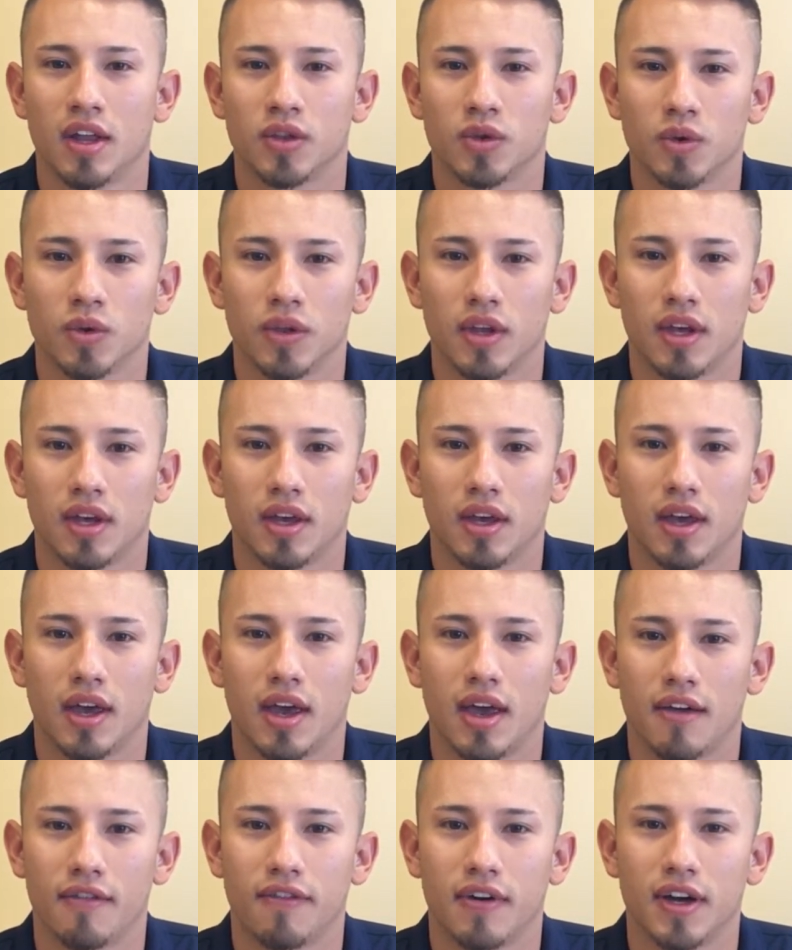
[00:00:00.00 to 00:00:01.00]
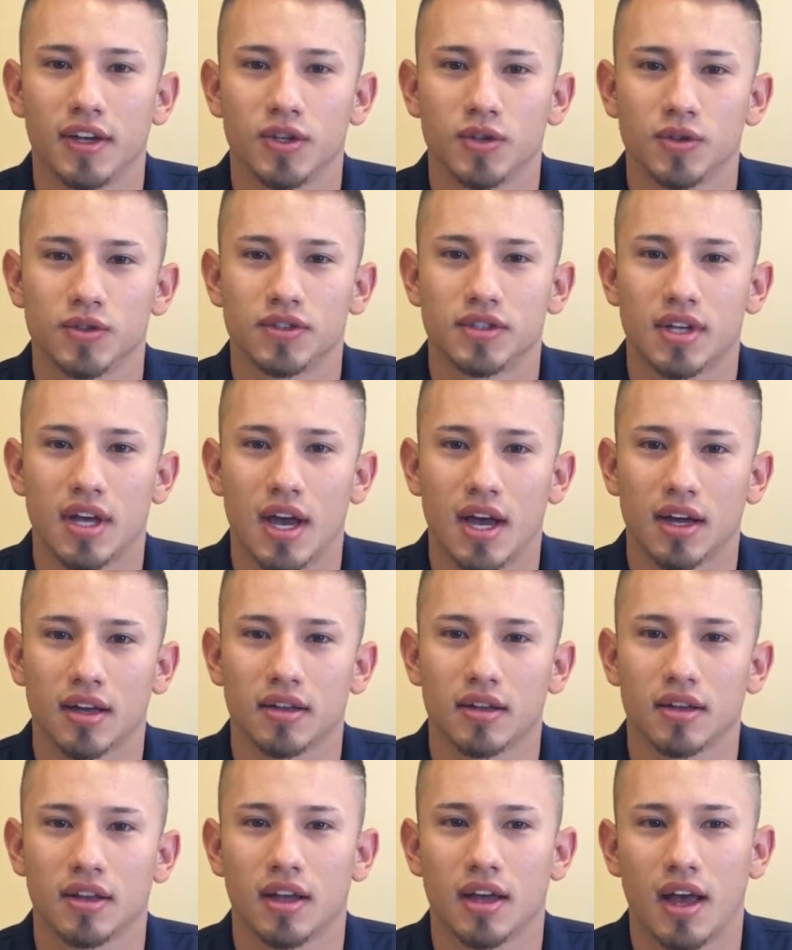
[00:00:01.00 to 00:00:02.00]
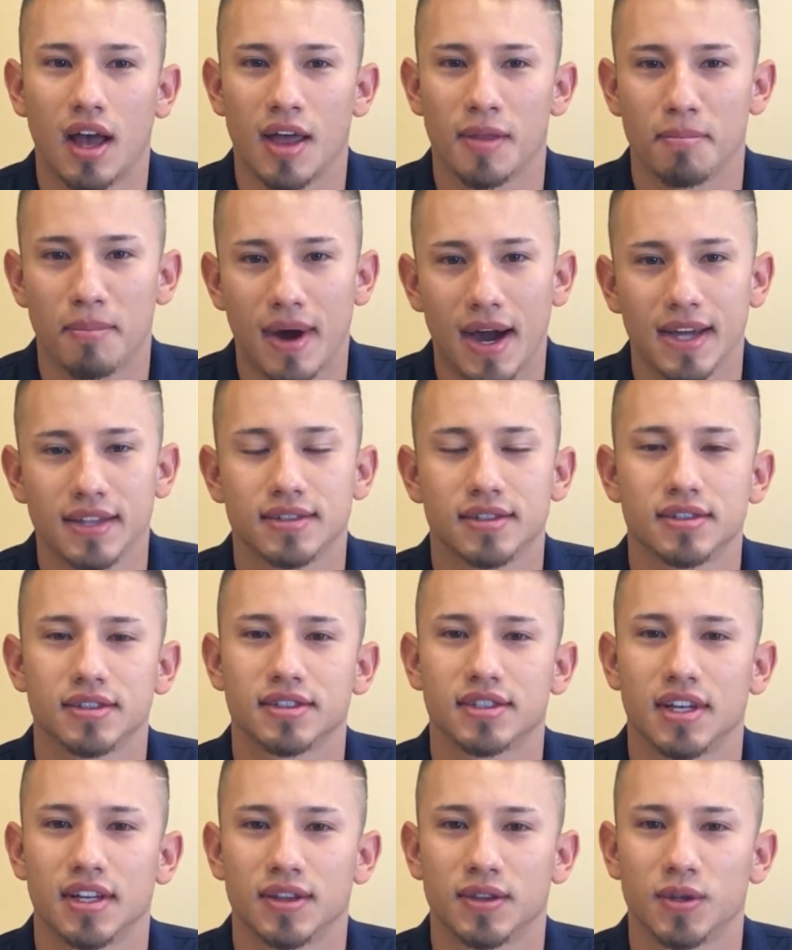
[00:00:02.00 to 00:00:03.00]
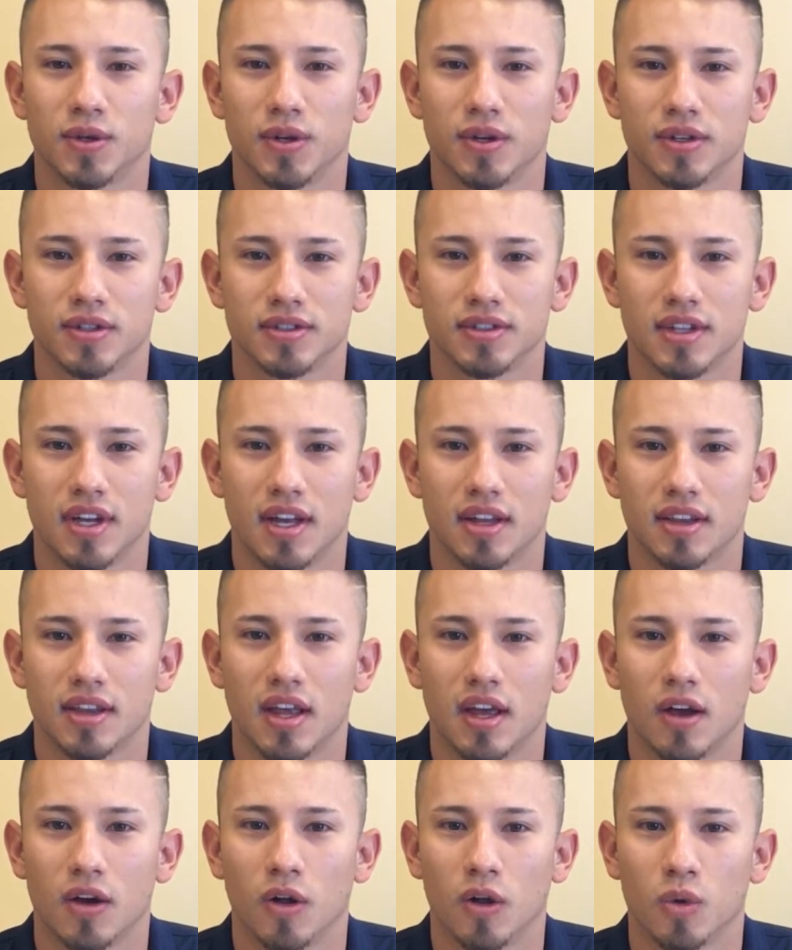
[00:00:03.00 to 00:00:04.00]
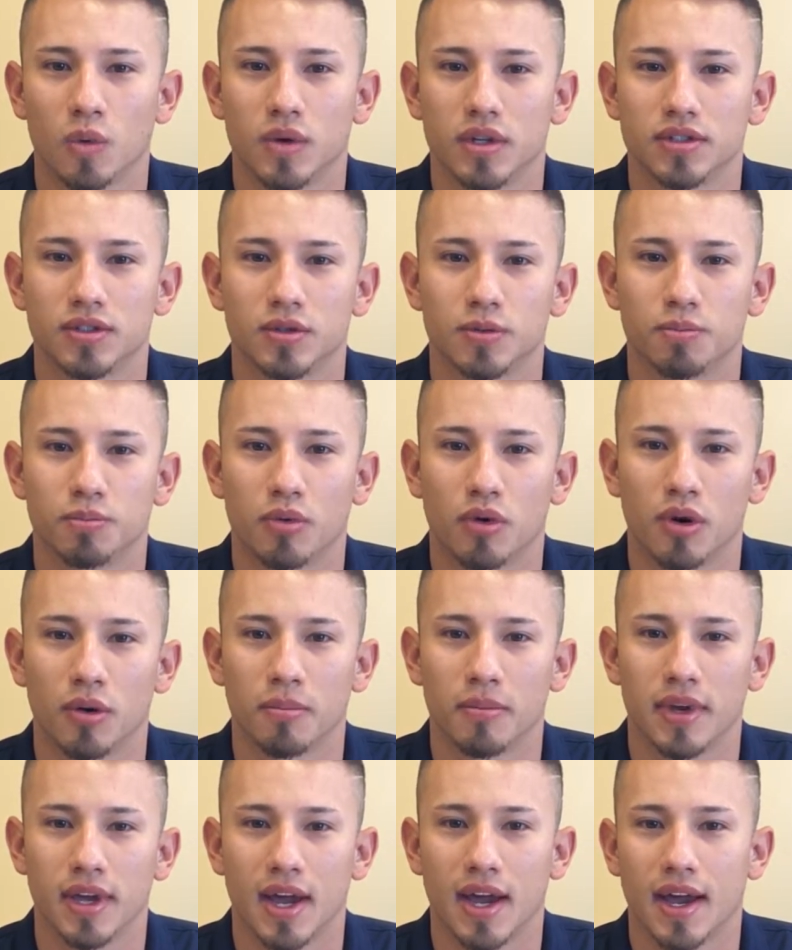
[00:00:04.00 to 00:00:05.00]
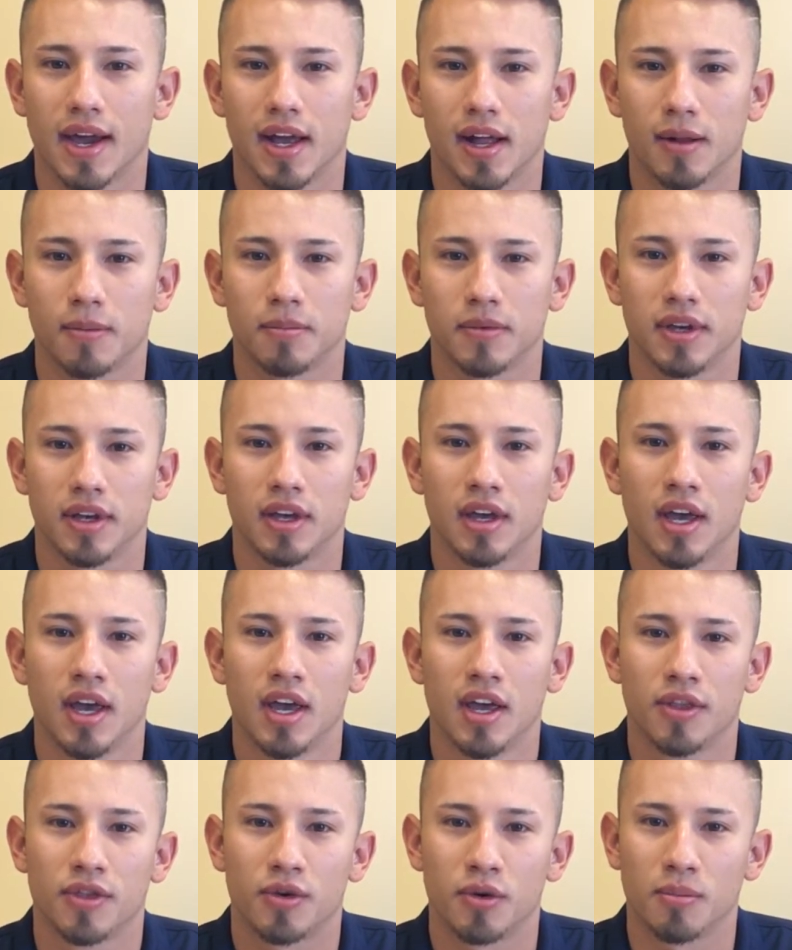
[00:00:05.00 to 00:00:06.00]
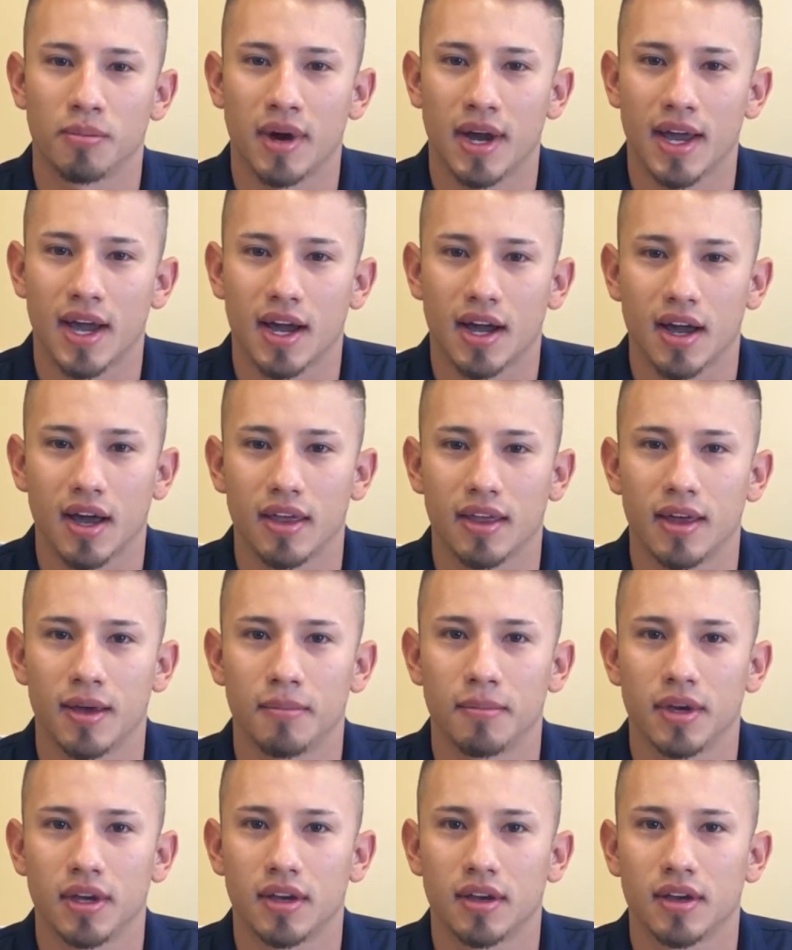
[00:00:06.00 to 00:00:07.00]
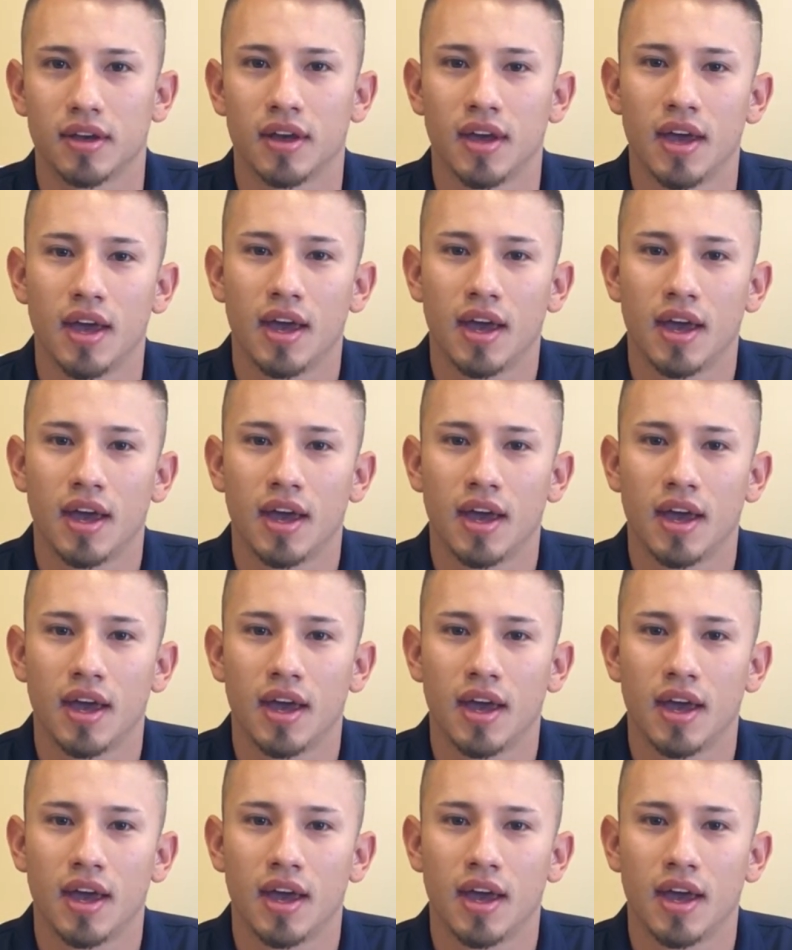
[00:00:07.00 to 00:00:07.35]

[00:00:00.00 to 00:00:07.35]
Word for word: to the FIU SAAC advisors and tutors that always support me and help me through my academic.